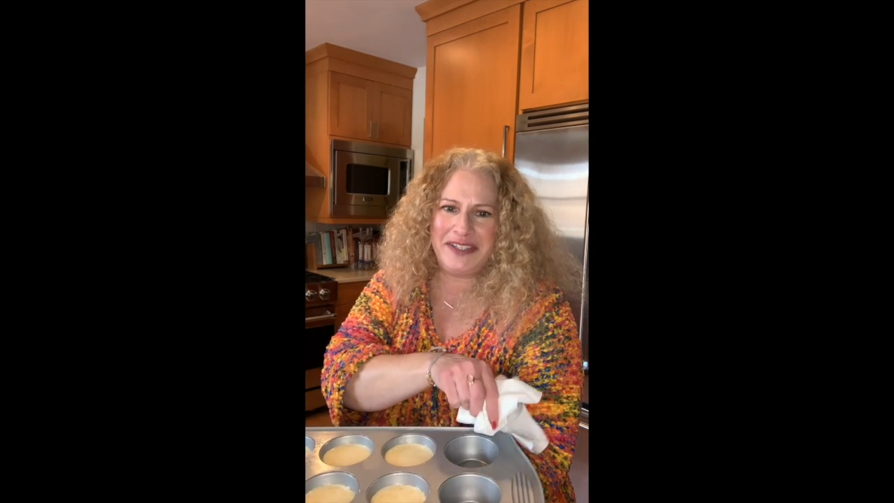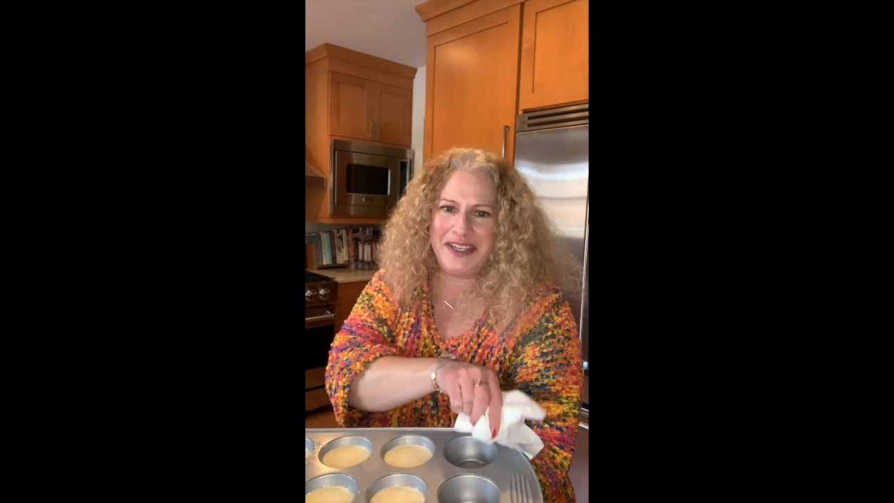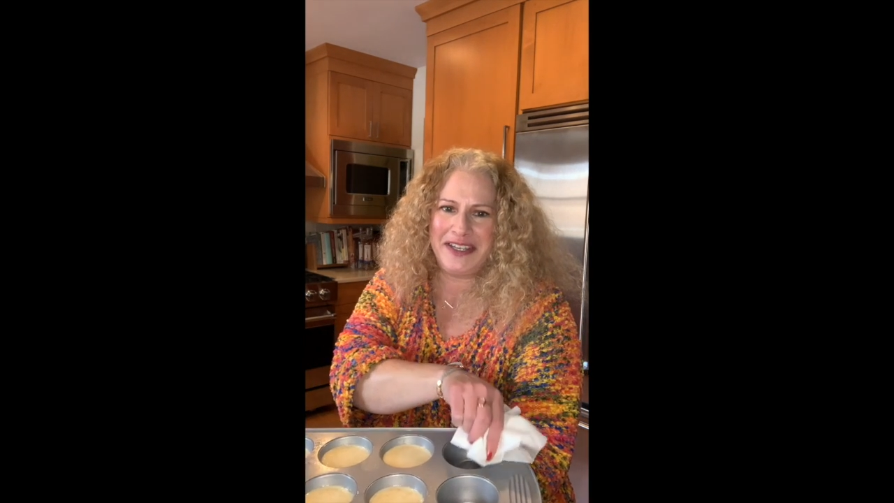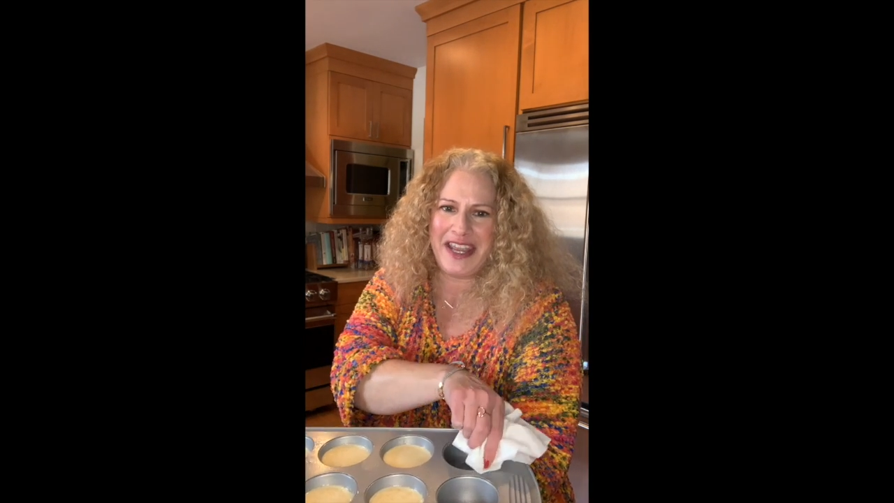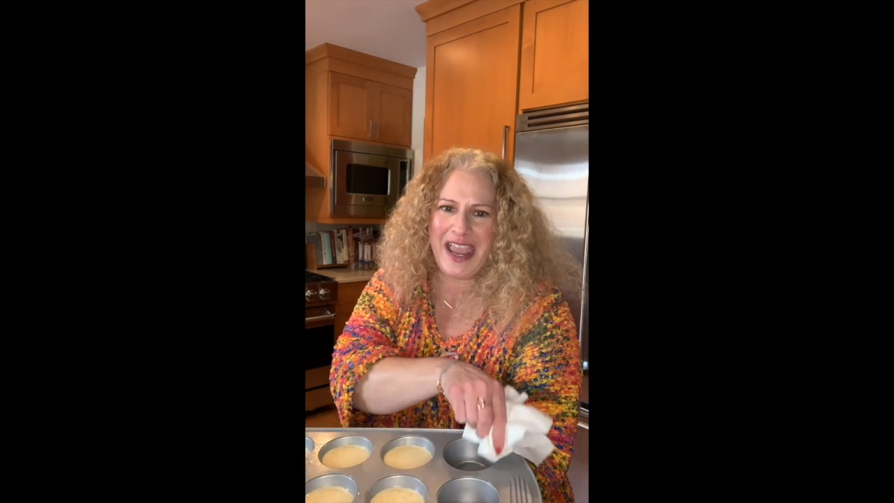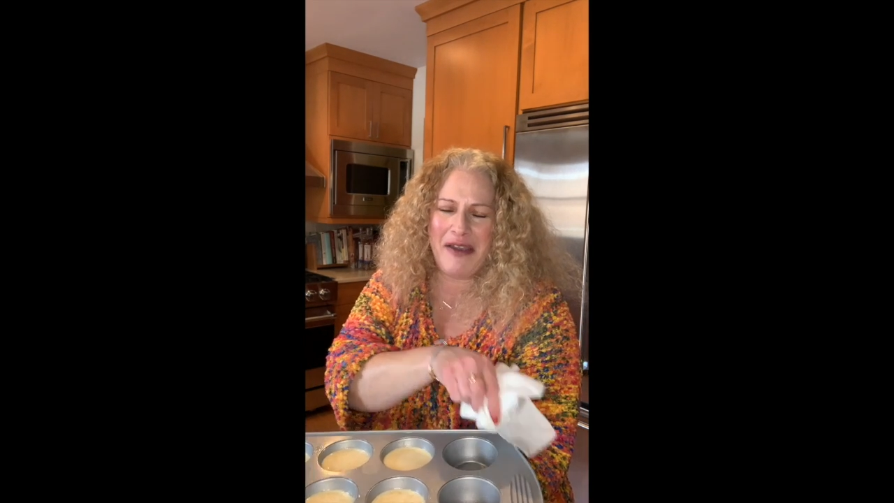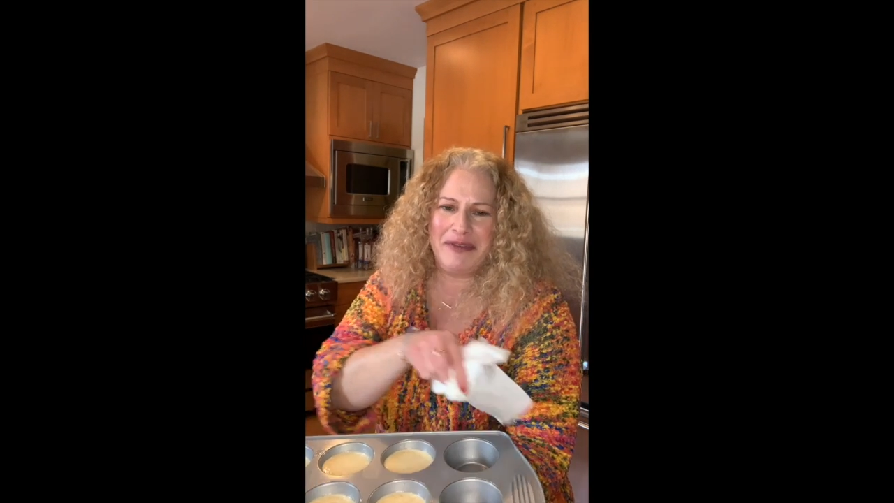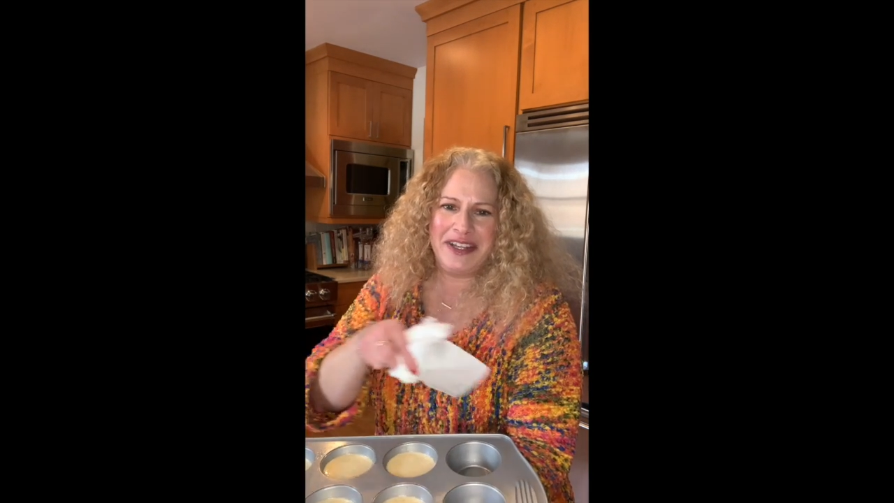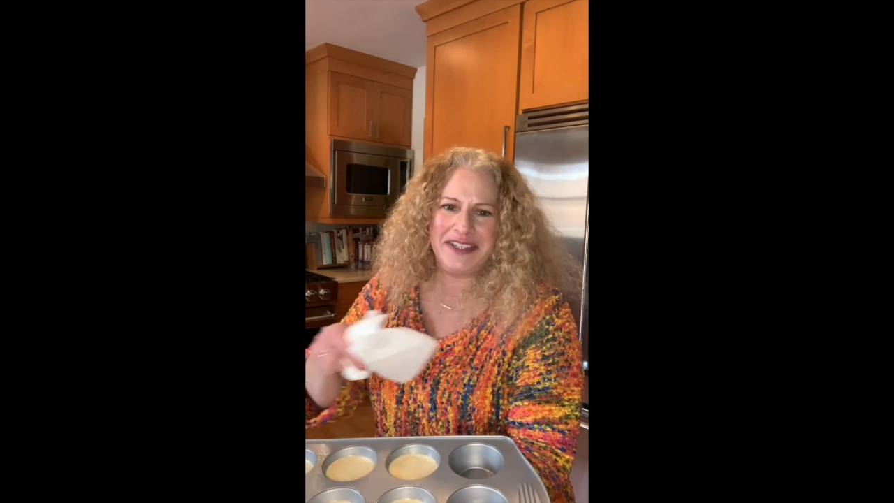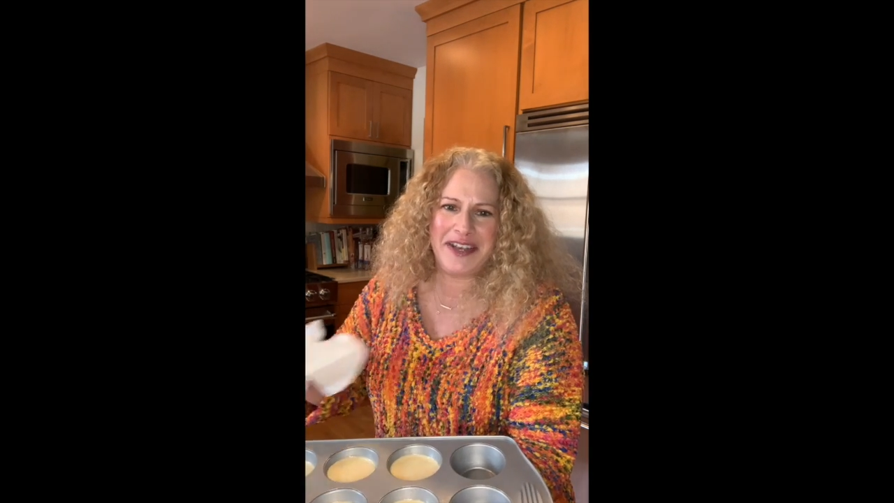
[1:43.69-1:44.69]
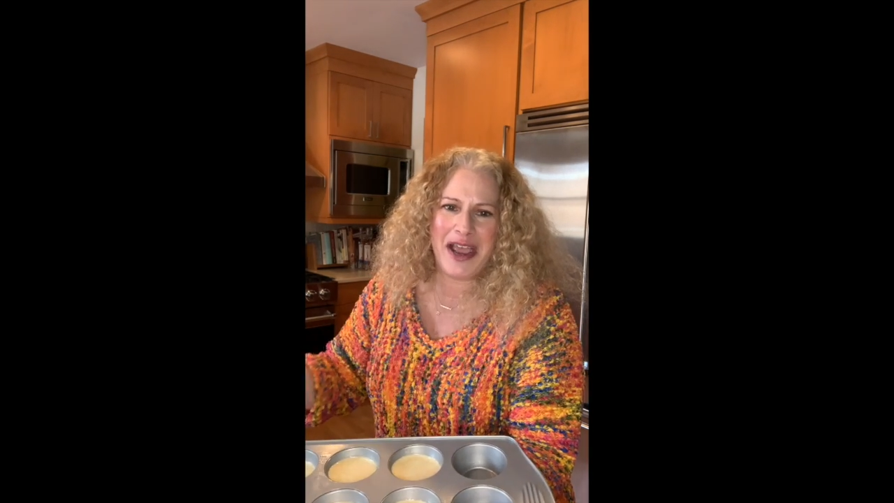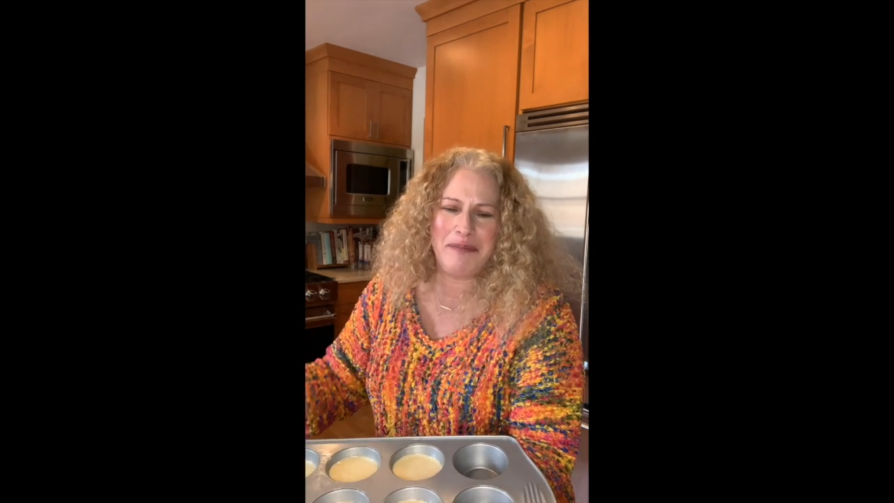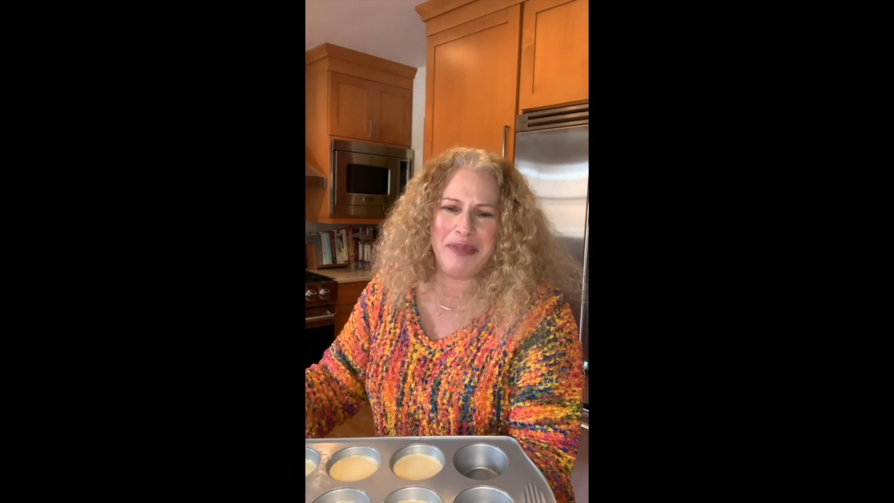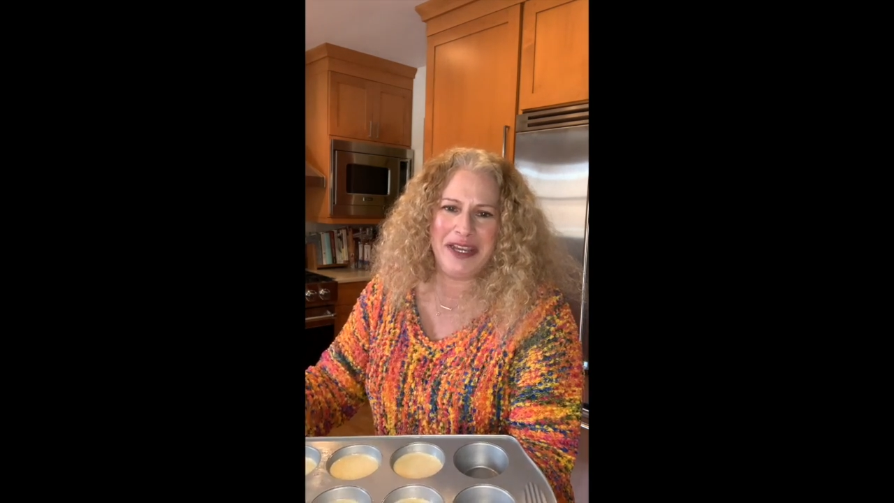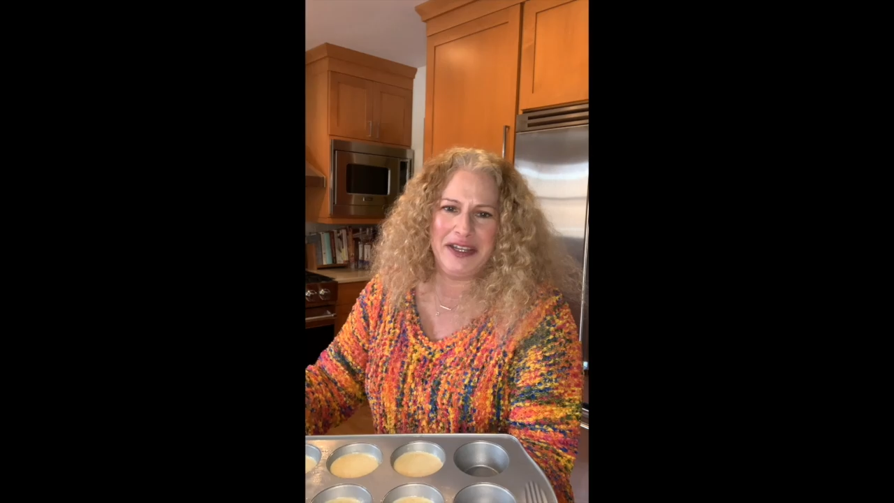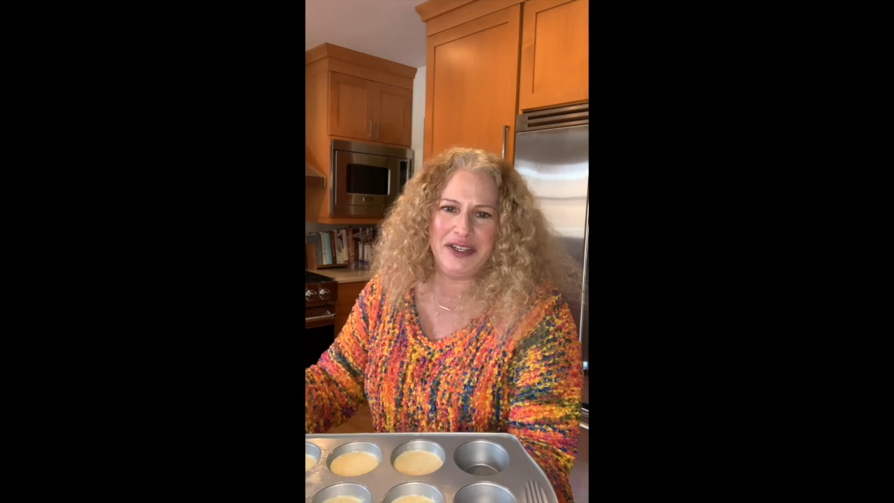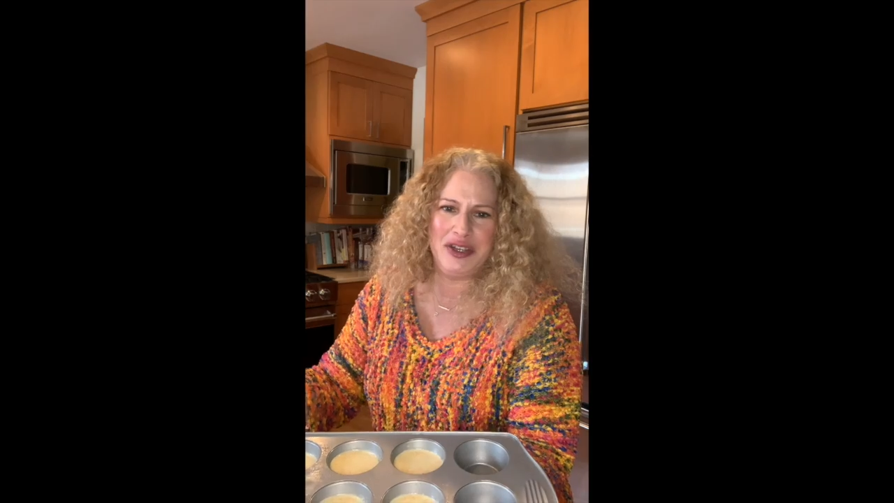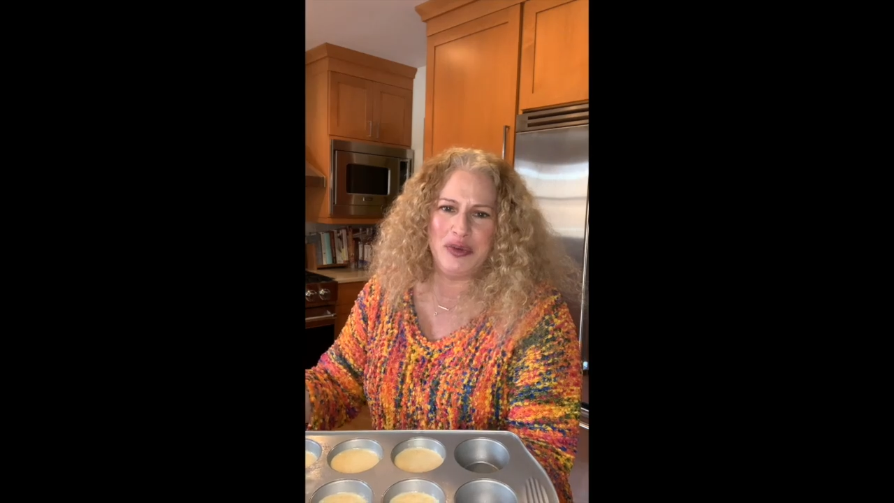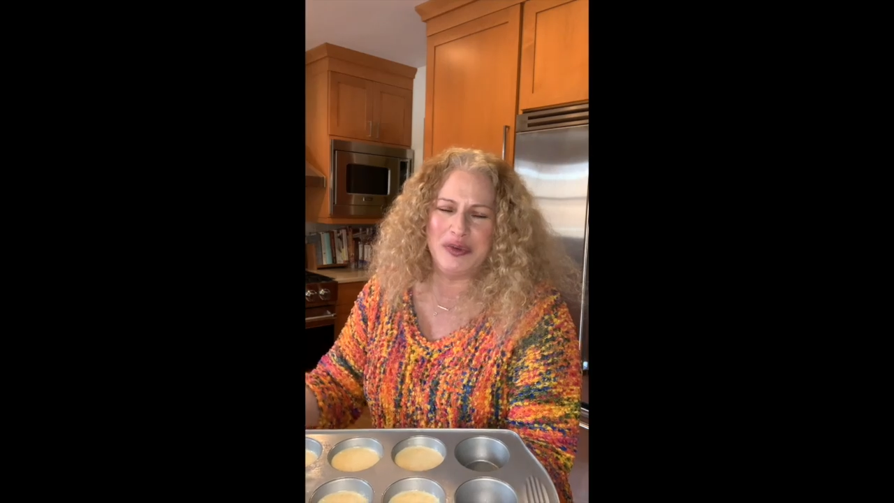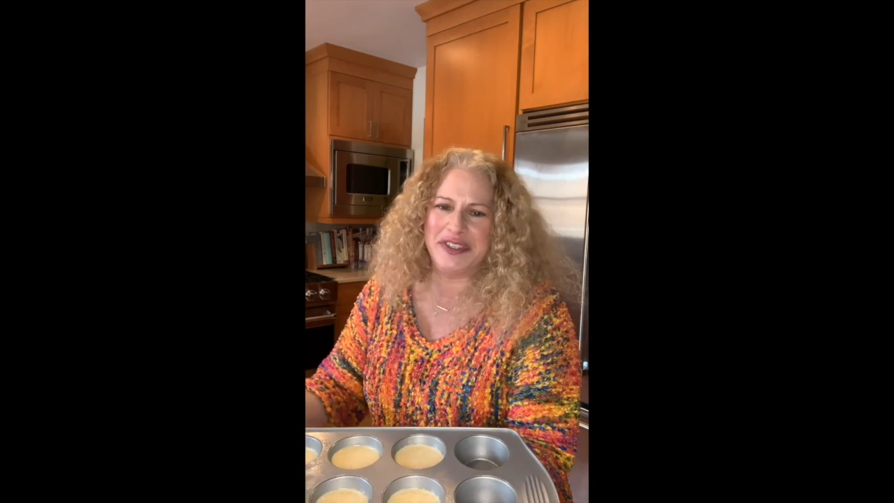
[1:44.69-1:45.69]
cavities not being used.